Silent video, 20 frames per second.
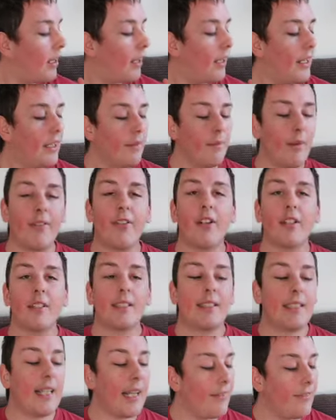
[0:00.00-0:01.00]
I've got to
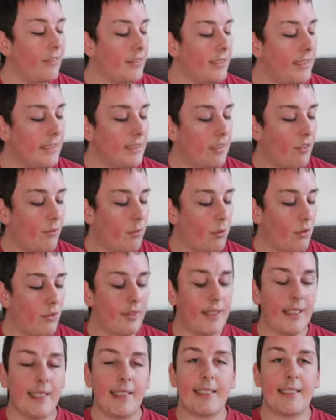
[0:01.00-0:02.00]
say, ever since I've put
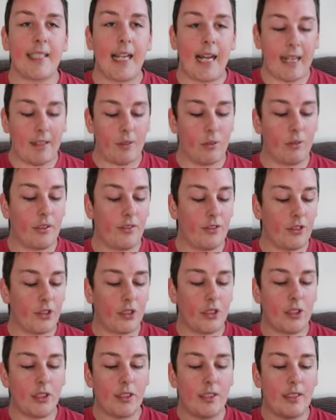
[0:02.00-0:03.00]
this down, I've just
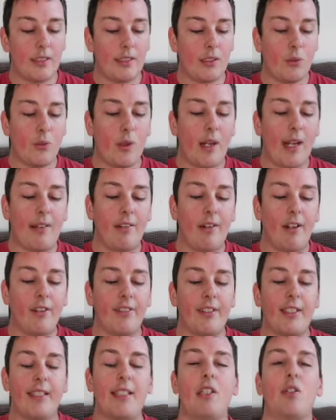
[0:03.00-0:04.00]
cut a square off
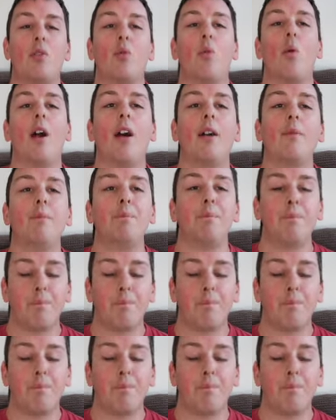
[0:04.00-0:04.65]
each one,